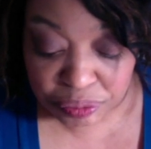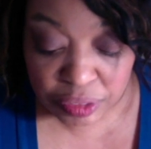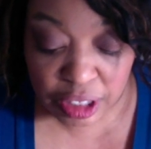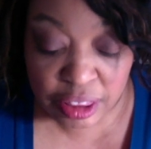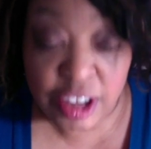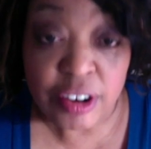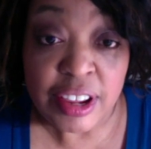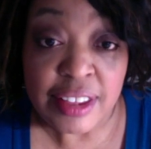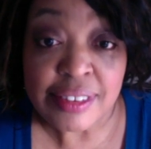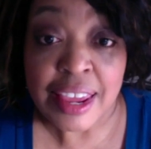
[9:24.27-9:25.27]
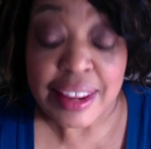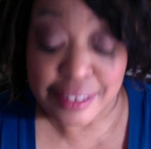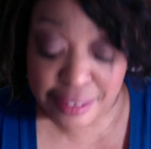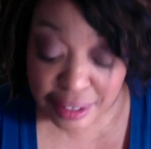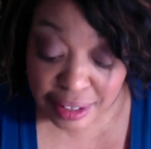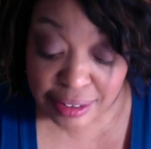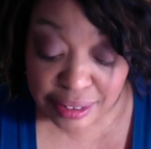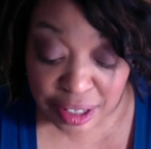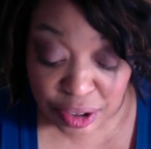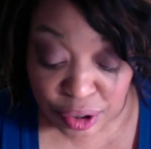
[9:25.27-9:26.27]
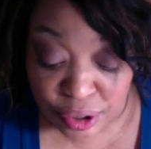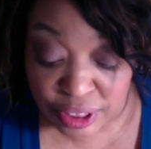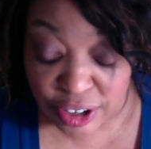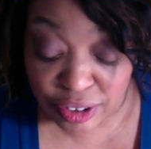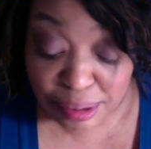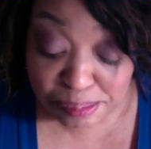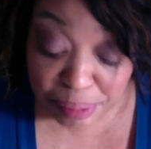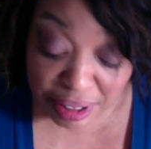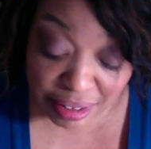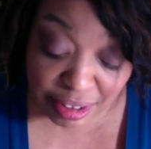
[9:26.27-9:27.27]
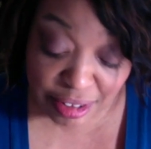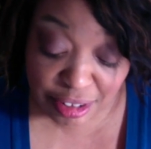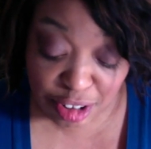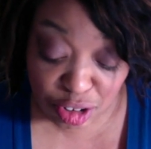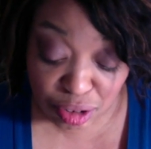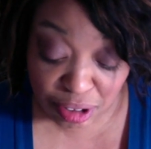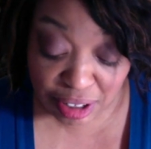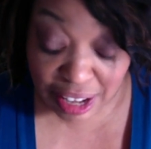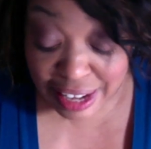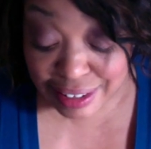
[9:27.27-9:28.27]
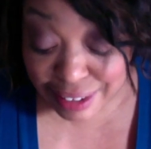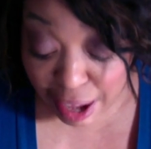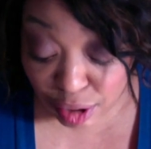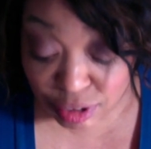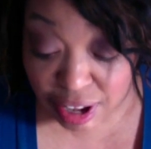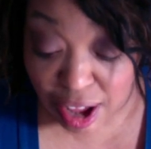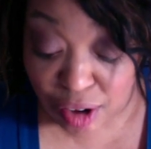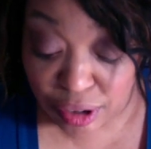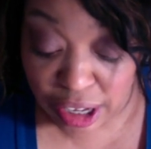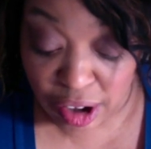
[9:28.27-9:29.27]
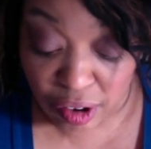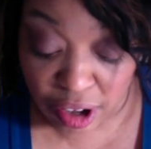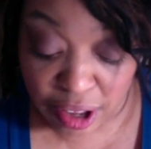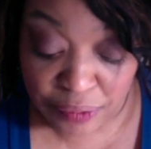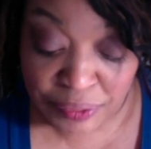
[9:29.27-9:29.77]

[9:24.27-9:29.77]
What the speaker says: There is a city center. There's a business district, a downtown area.